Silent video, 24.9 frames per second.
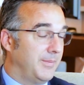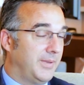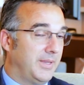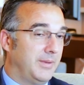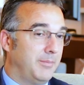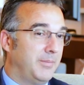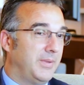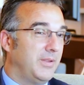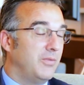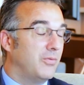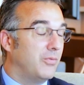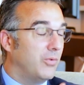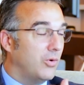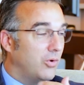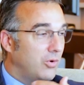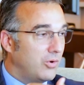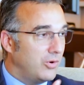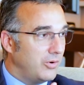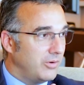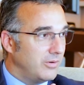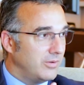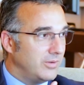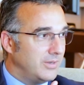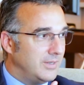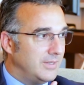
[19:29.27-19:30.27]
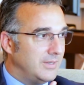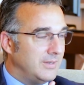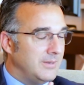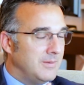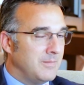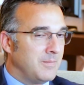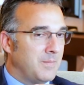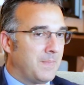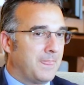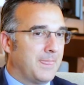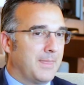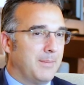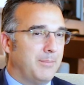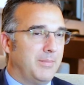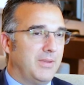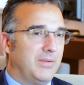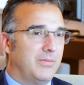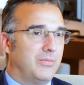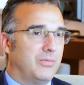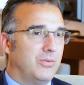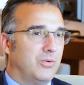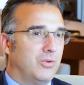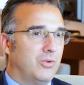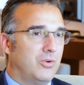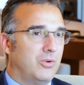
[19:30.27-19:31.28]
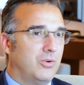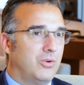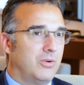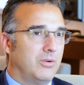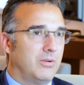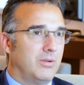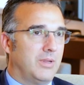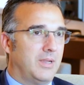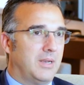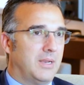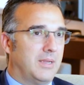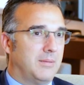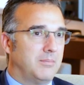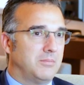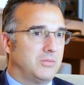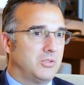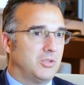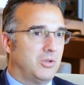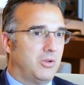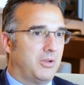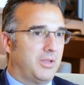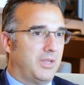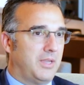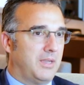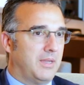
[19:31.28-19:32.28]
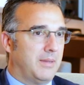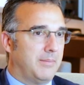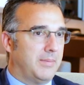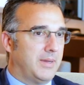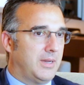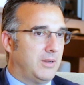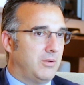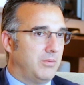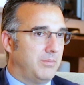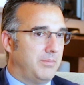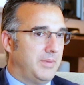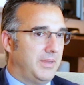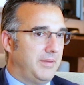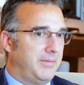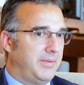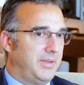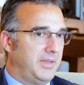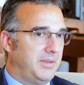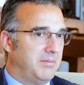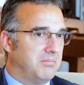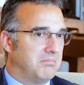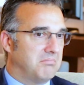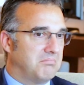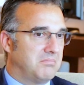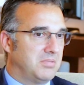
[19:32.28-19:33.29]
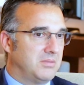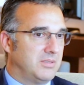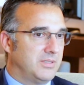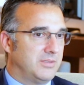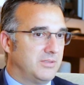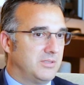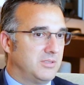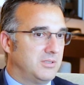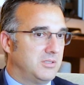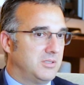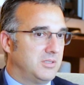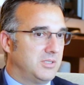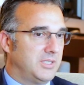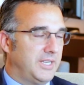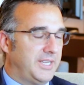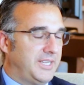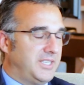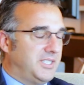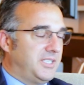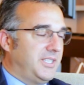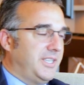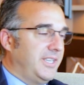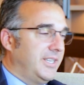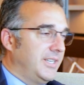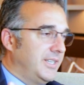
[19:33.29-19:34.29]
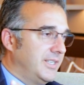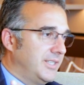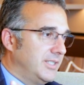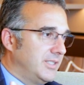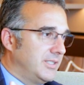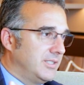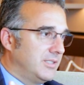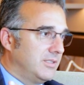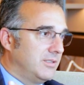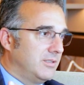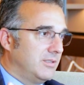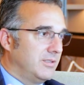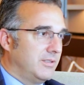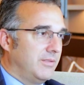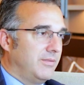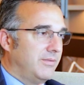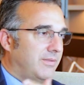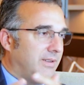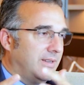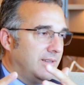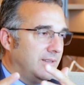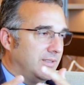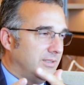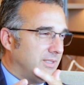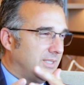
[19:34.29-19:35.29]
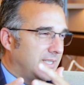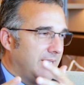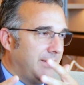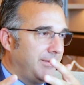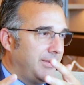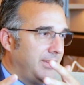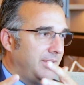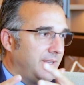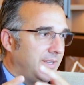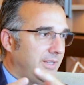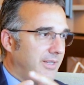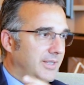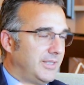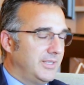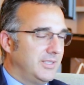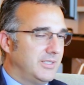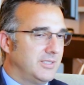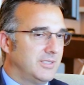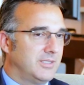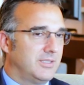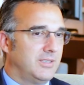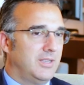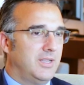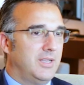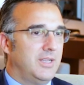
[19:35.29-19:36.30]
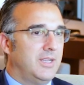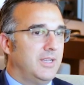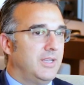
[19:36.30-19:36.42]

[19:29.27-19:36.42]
I mean, before, and I'm talking about maybe 6 years, 7 years,